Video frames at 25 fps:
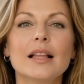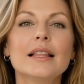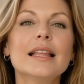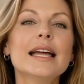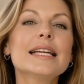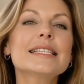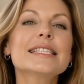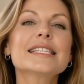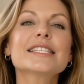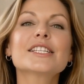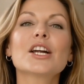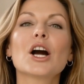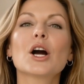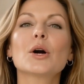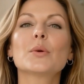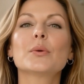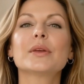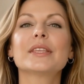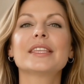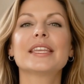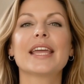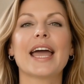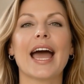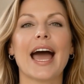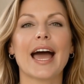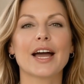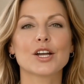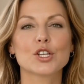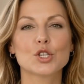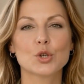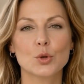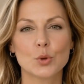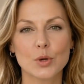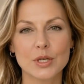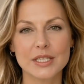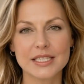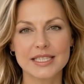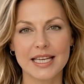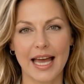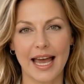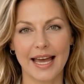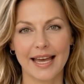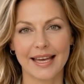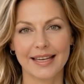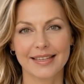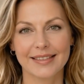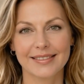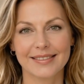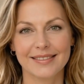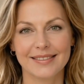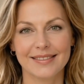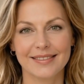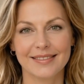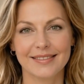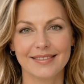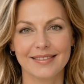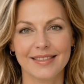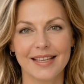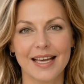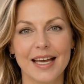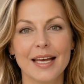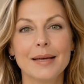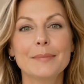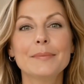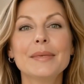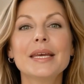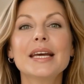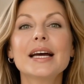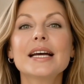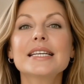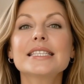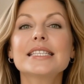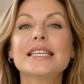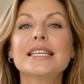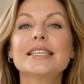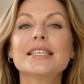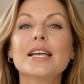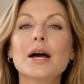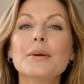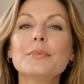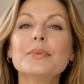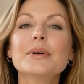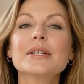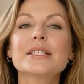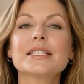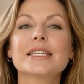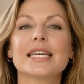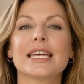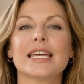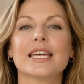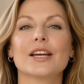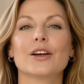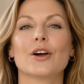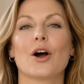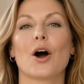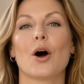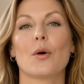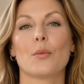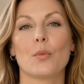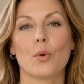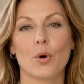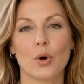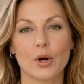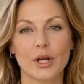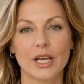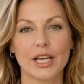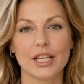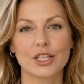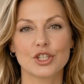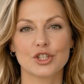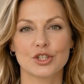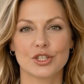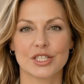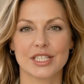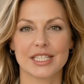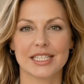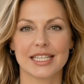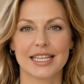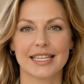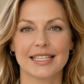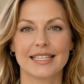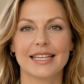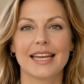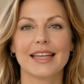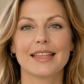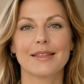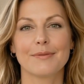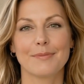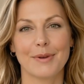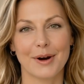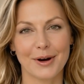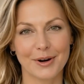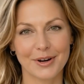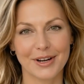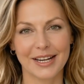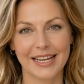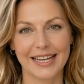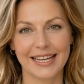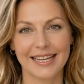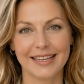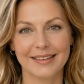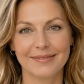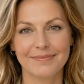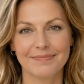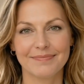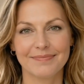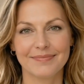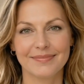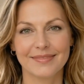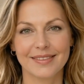Let's start with the actual science, because the numbers here are more interesting than the marketing.